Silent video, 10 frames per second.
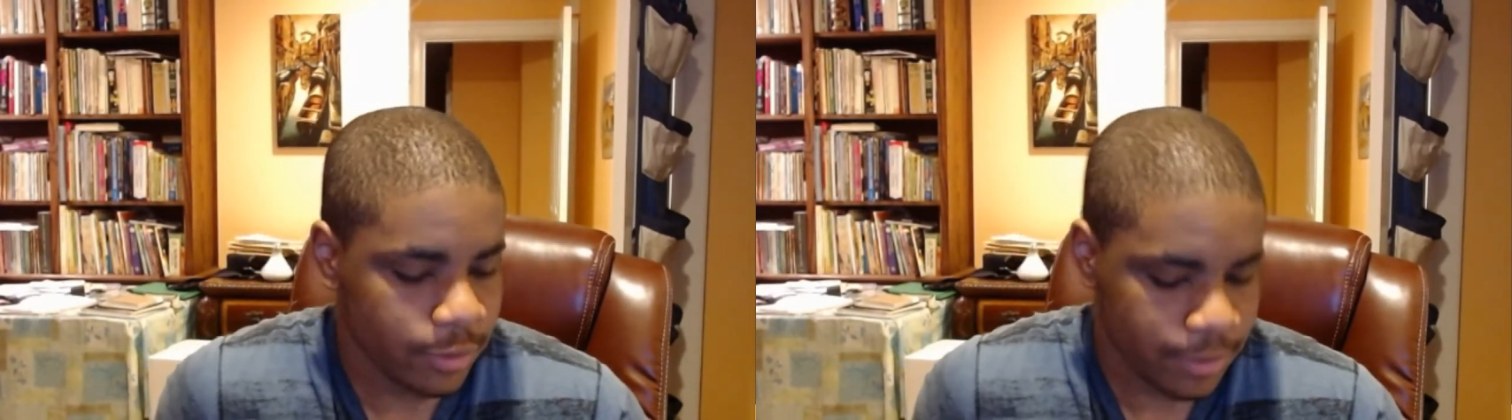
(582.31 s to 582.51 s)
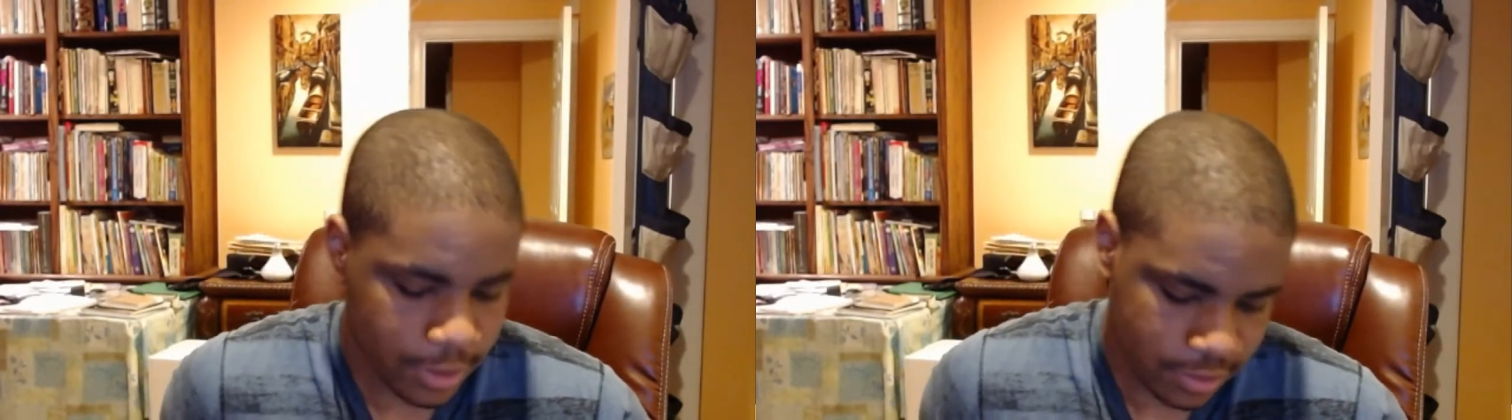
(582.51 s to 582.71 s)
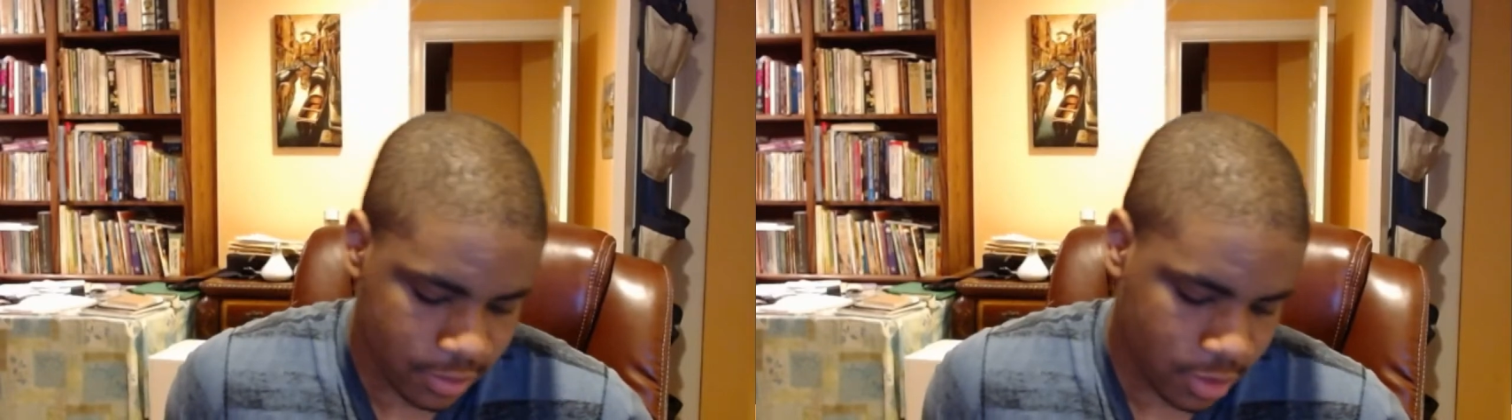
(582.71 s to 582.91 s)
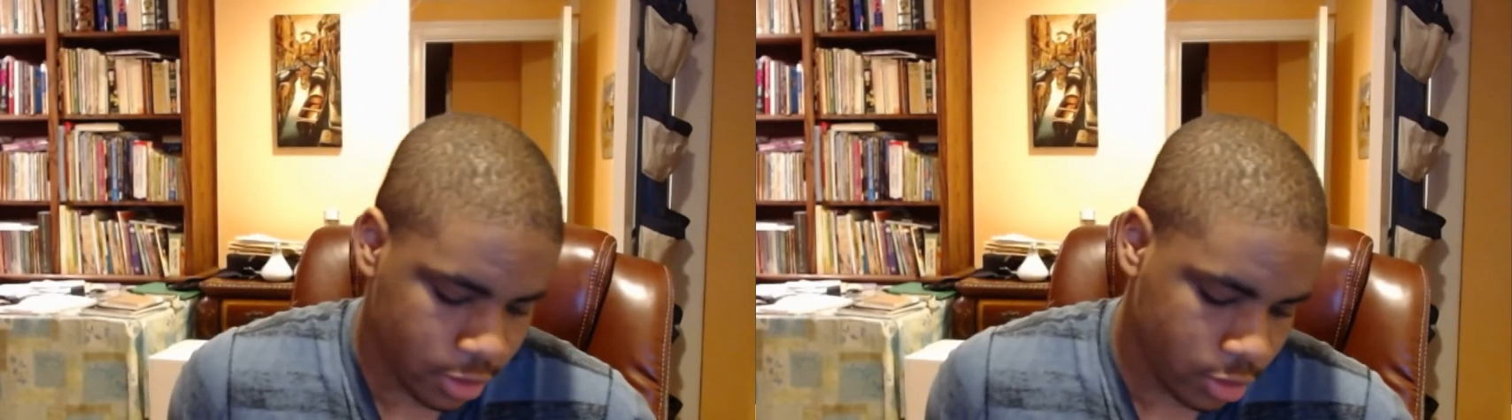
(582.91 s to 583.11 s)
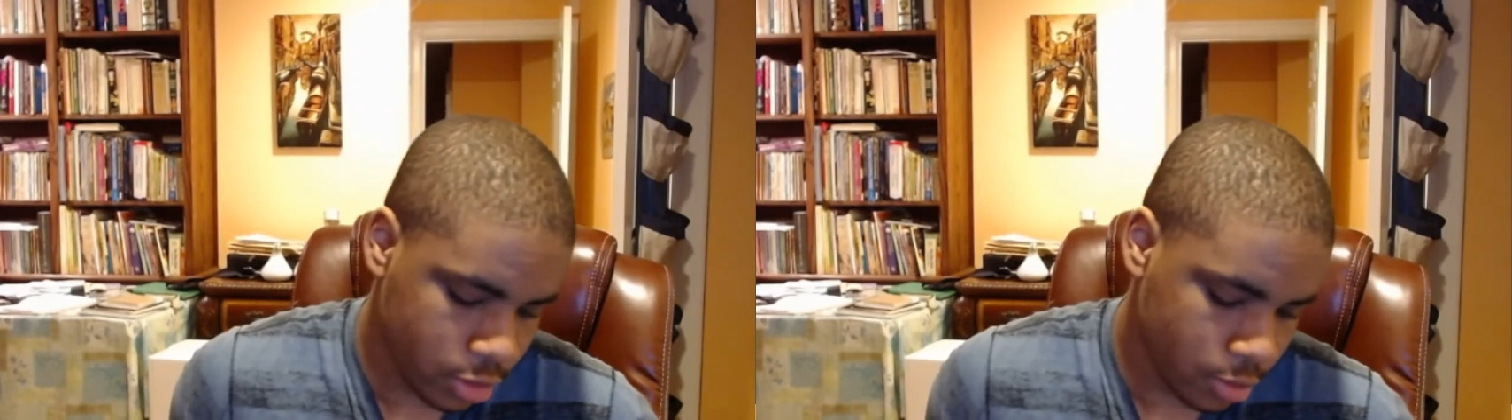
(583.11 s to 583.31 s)
because then
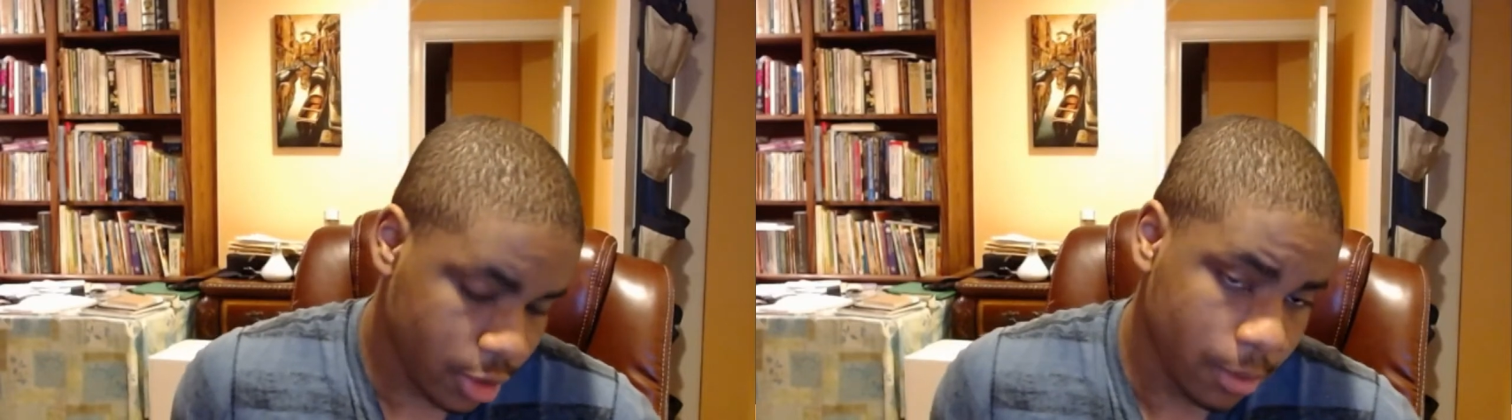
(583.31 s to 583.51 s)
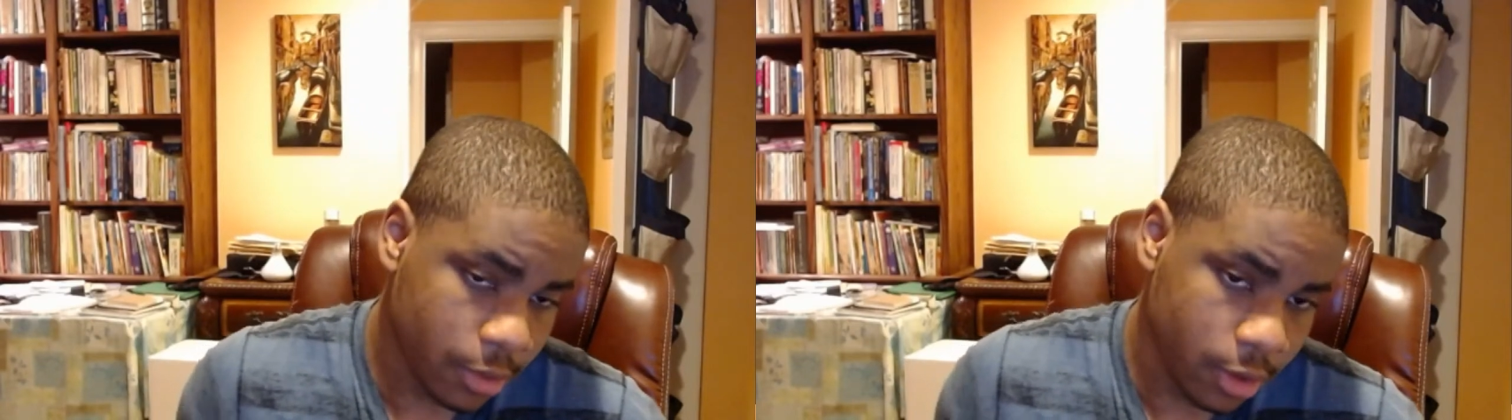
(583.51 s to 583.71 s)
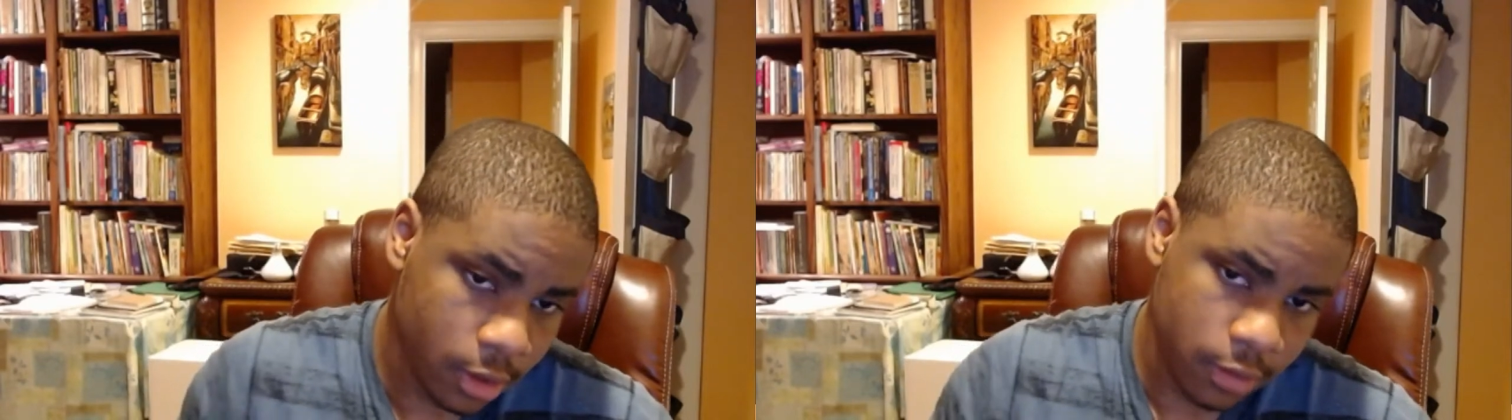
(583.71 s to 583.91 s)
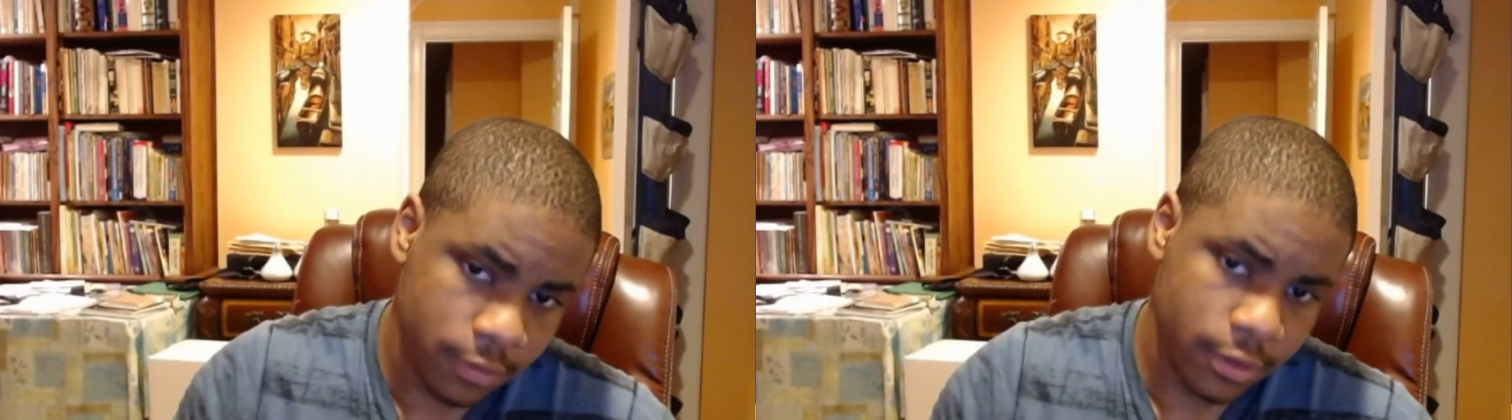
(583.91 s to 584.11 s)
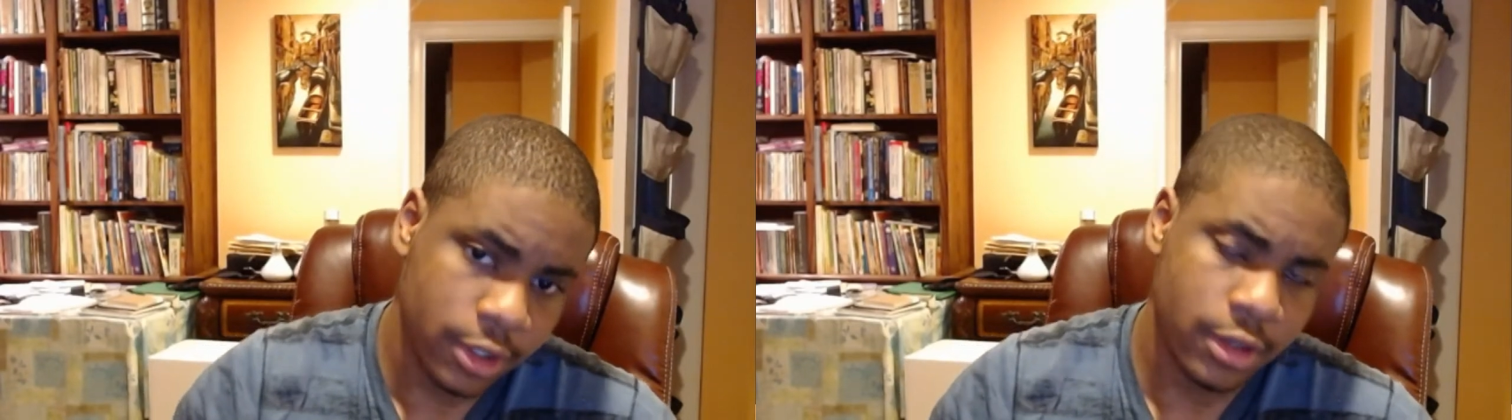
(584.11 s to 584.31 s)
you're become the
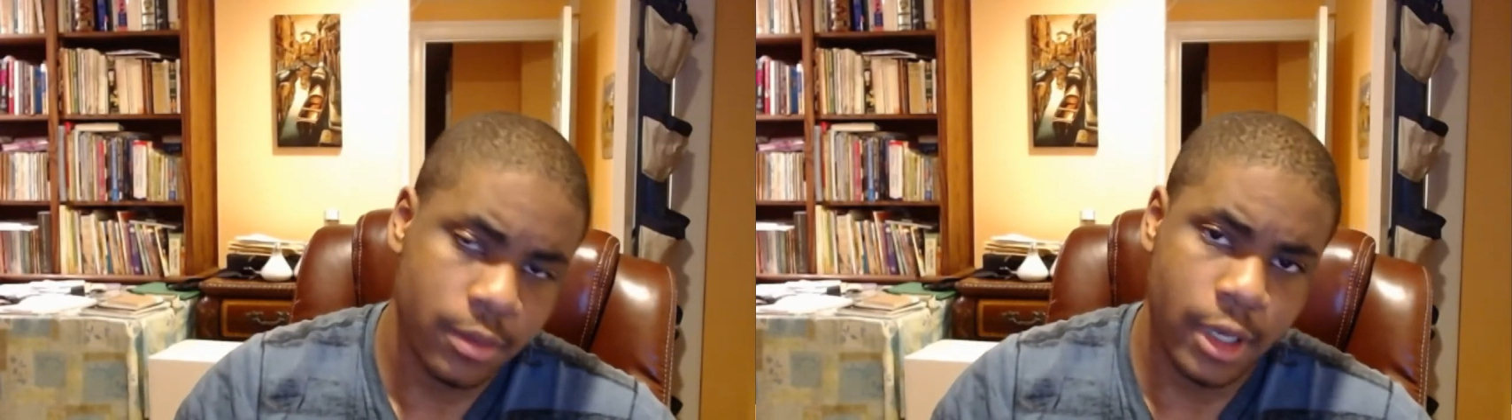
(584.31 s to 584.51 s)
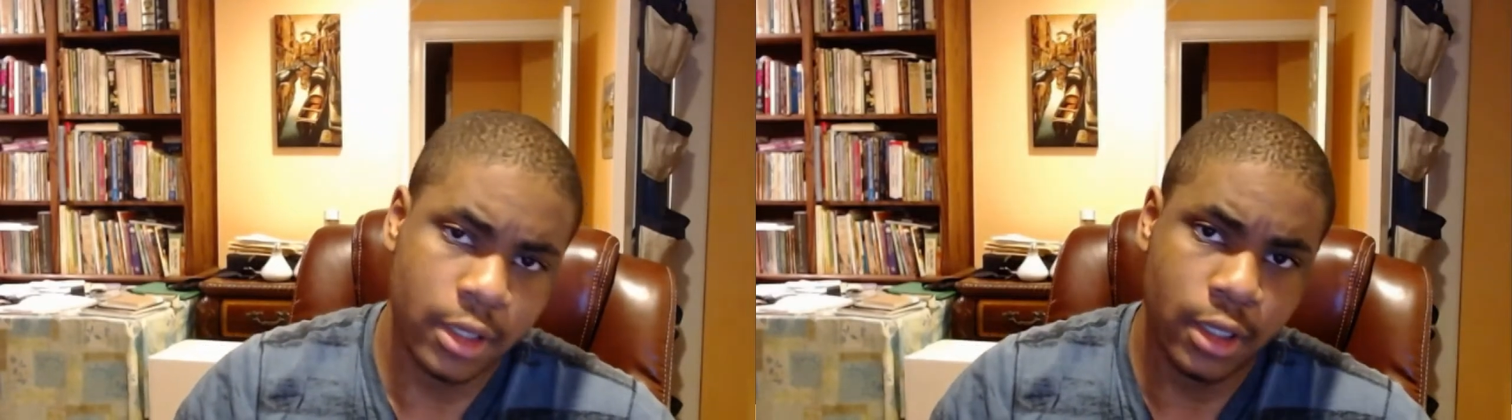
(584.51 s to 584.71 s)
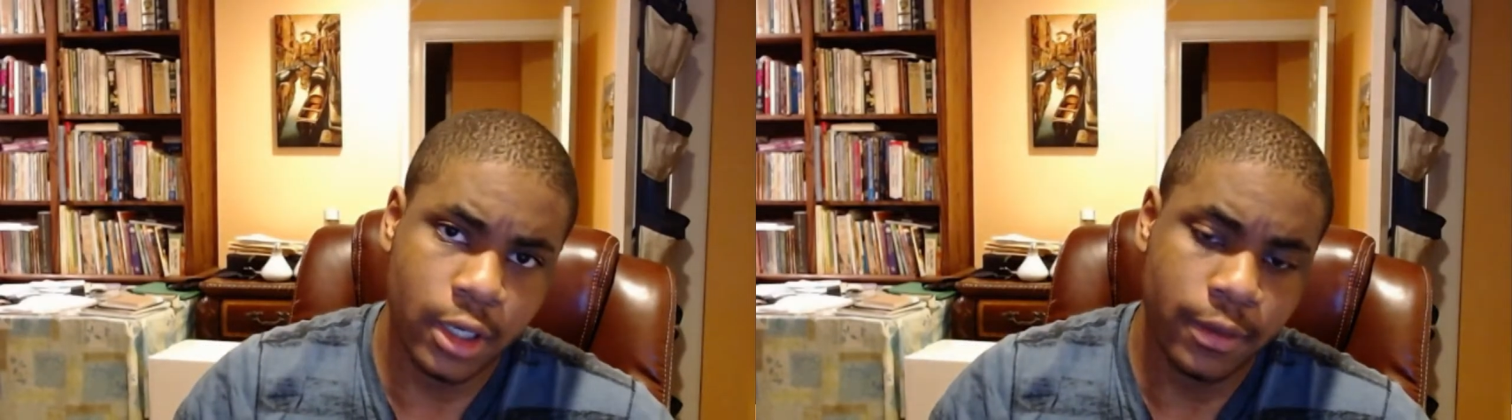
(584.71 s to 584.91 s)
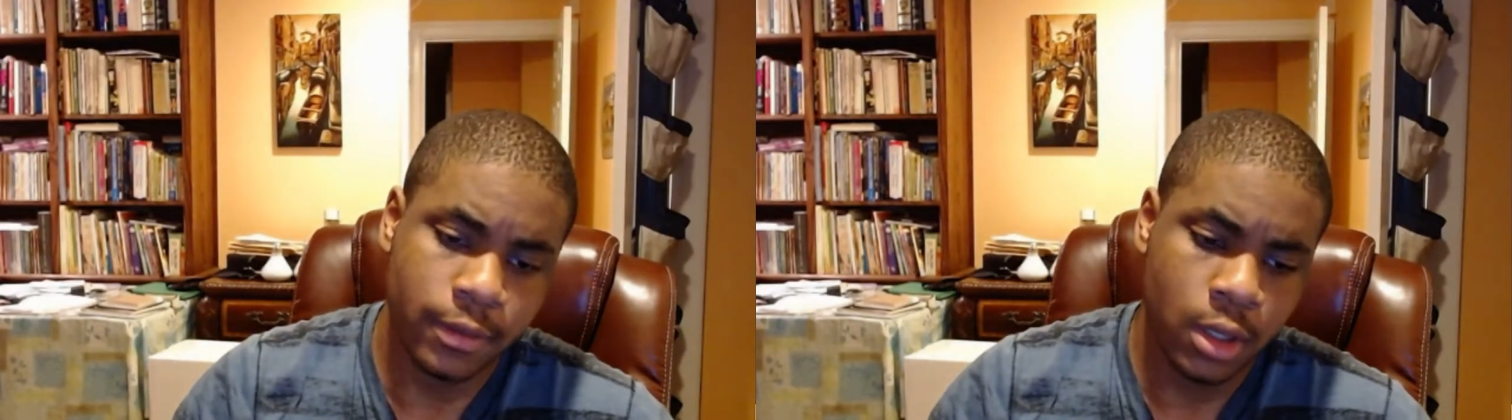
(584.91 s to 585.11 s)
villain and the bad guy